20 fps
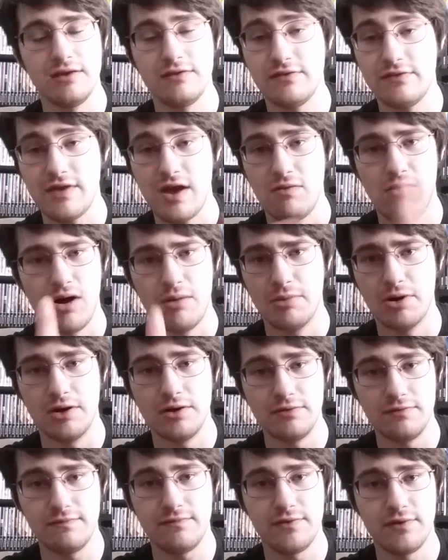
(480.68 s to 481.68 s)
This is at
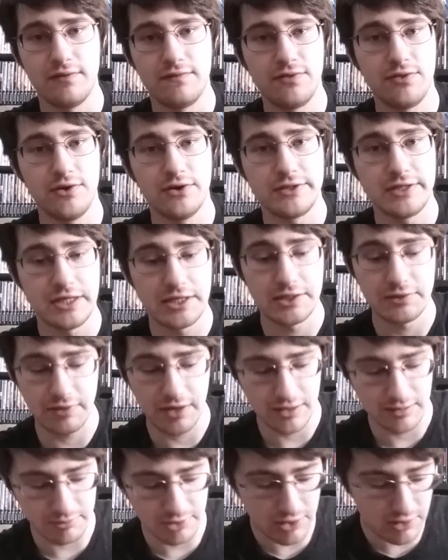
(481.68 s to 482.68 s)
Walmart for $13
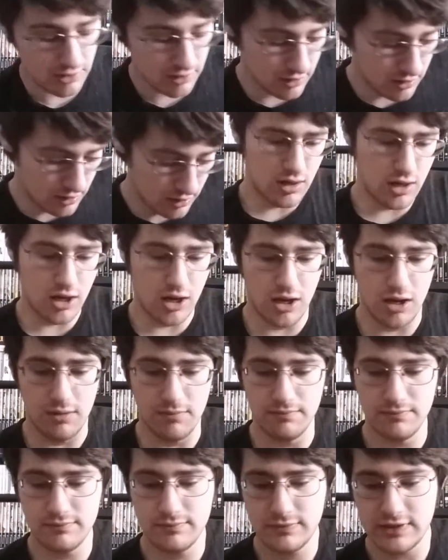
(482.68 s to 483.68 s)
randomly.
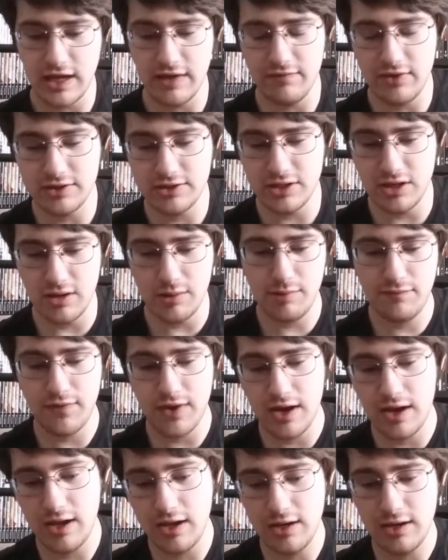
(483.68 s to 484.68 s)
Salvation Army
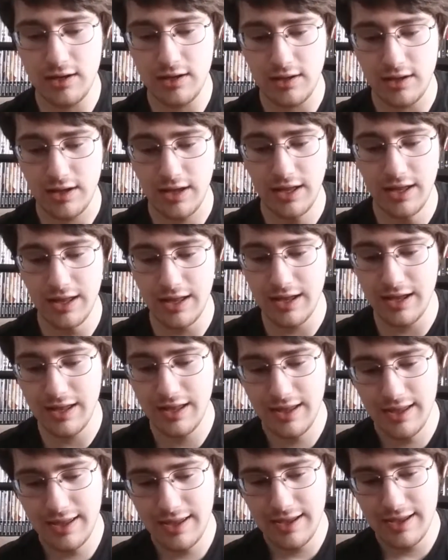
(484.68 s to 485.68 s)
find,
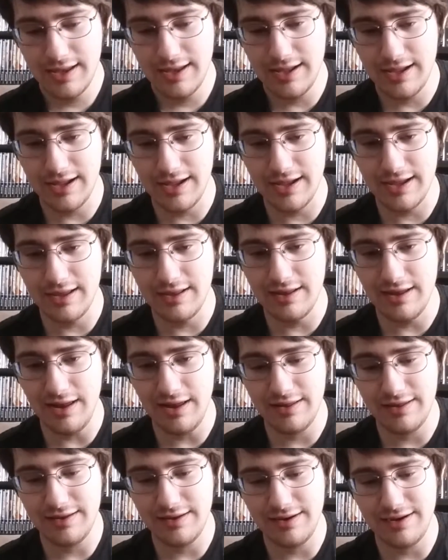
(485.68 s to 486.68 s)

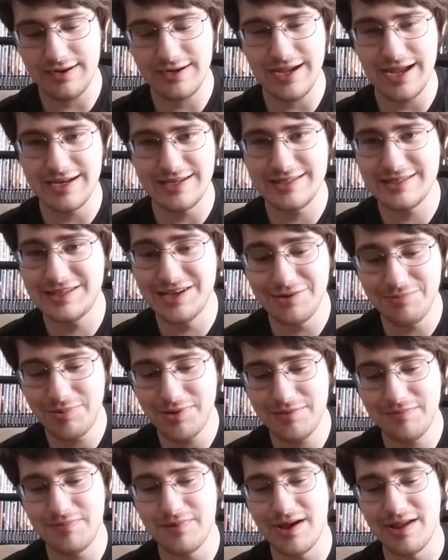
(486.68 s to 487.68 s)
kind of
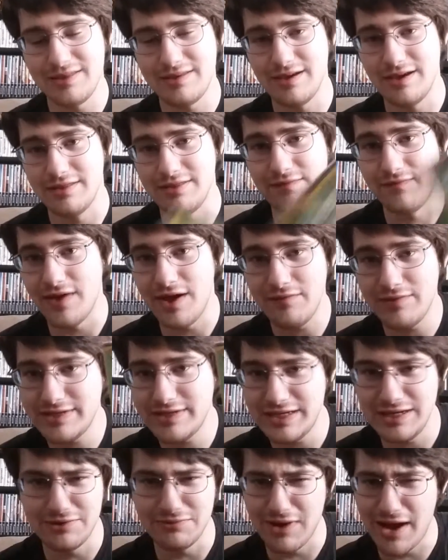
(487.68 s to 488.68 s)
stupid, but the
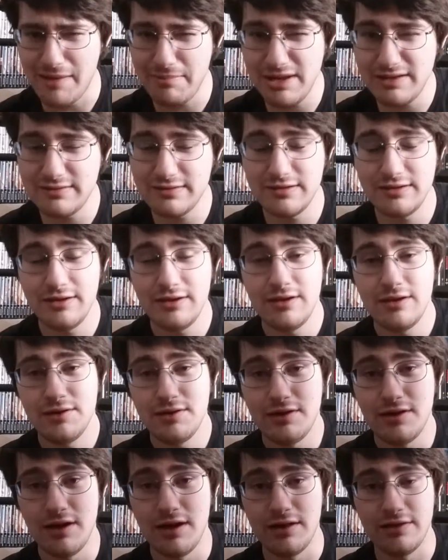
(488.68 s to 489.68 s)
Velveteen Rabbit.
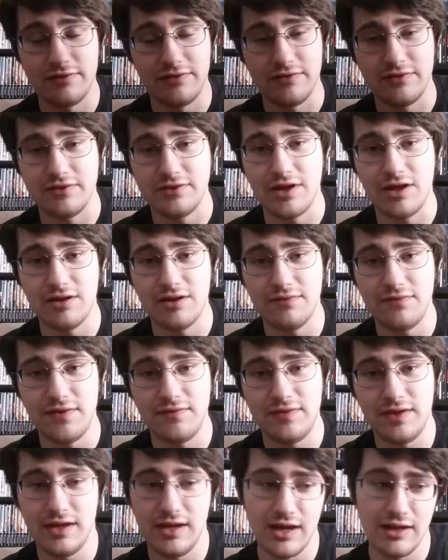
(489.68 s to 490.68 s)
This is
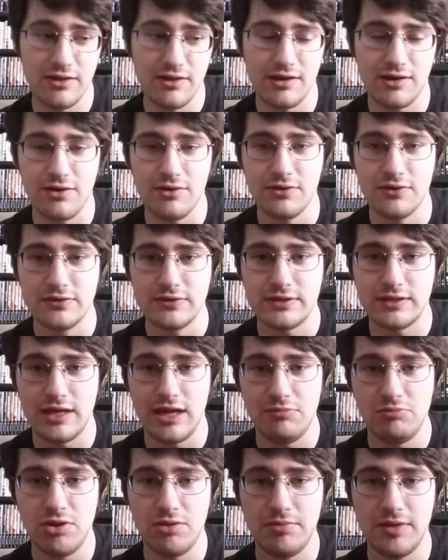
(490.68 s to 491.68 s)
$1.50 again, like all those
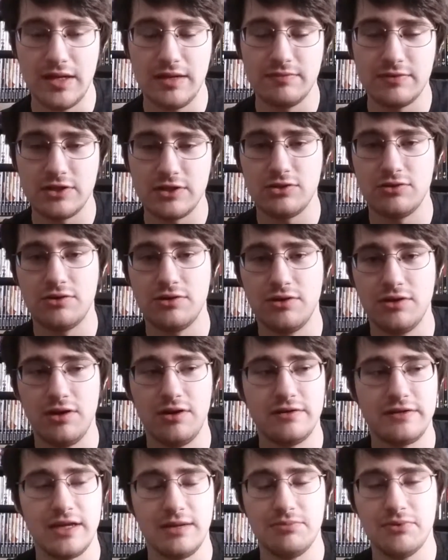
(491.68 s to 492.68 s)
GameCube games I showed
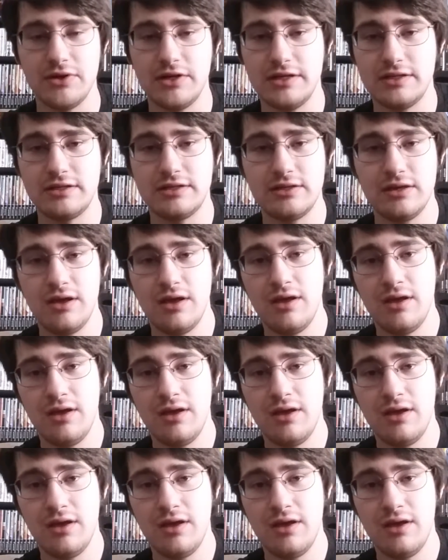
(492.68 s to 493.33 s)
earlier, same place.